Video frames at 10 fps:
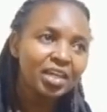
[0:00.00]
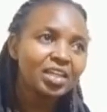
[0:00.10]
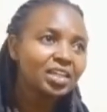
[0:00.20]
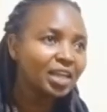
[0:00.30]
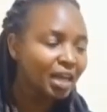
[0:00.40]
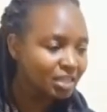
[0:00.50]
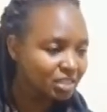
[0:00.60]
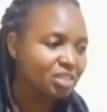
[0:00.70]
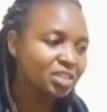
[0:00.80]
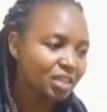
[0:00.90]
and
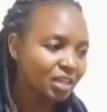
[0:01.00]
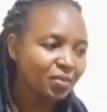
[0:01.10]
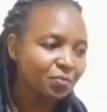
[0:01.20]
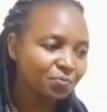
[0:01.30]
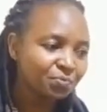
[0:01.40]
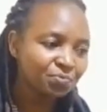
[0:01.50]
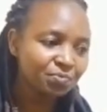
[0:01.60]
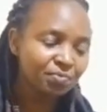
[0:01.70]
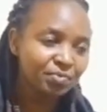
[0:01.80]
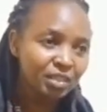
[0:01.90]
last year,
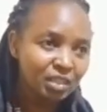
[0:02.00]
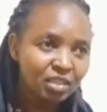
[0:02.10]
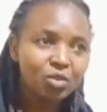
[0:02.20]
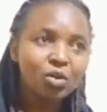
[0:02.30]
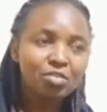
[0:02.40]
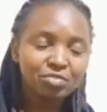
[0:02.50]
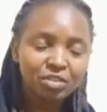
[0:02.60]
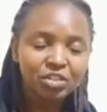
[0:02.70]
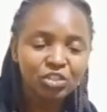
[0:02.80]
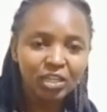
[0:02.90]
they were
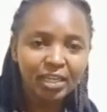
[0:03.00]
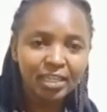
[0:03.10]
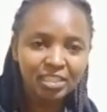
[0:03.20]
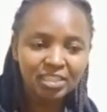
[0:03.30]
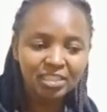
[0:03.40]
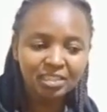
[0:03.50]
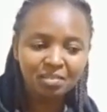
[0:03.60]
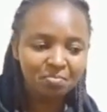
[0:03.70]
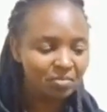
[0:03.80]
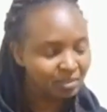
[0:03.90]
very challenging.
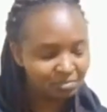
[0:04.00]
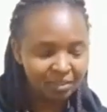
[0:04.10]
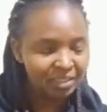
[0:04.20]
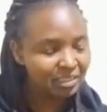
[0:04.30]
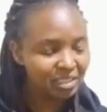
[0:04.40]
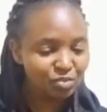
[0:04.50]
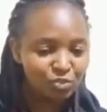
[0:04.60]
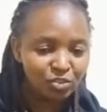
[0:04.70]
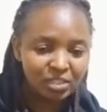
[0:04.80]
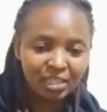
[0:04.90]
But if
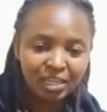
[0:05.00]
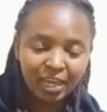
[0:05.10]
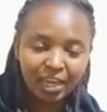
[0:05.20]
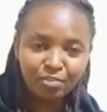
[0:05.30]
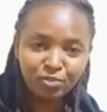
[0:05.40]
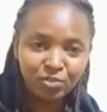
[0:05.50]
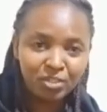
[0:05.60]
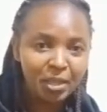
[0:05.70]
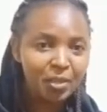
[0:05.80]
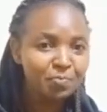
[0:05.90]
you're still alive
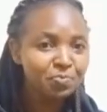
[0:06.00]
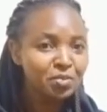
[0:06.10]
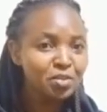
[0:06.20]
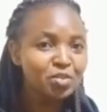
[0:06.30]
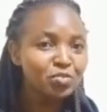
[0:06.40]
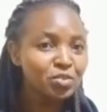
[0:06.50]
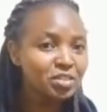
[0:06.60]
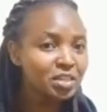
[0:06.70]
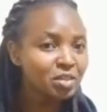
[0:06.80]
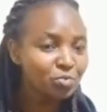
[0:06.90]
today, if you're
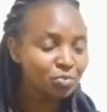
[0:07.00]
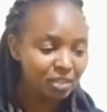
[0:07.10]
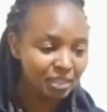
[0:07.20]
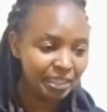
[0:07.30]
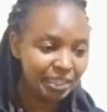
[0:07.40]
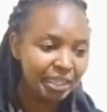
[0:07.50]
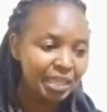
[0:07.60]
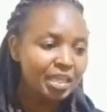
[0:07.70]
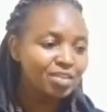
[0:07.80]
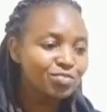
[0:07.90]
still breathing,
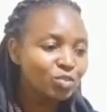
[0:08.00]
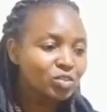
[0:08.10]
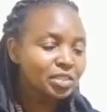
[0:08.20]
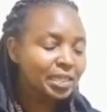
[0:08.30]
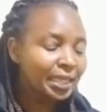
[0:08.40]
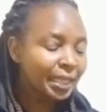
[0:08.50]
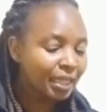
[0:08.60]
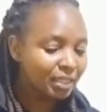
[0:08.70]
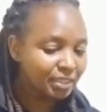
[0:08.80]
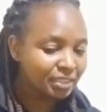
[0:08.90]
if you're still
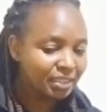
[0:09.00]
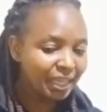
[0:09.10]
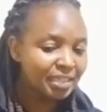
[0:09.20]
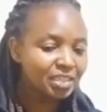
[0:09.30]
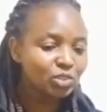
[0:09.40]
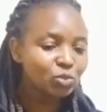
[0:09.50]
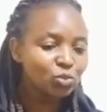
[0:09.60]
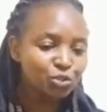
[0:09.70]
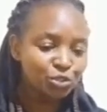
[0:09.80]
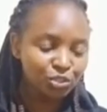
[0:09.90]
healthy and in
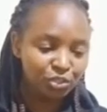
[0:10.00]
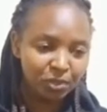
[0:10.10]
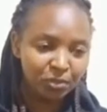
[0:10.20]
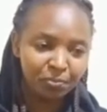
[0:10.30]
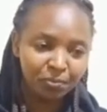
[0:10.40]
good shape,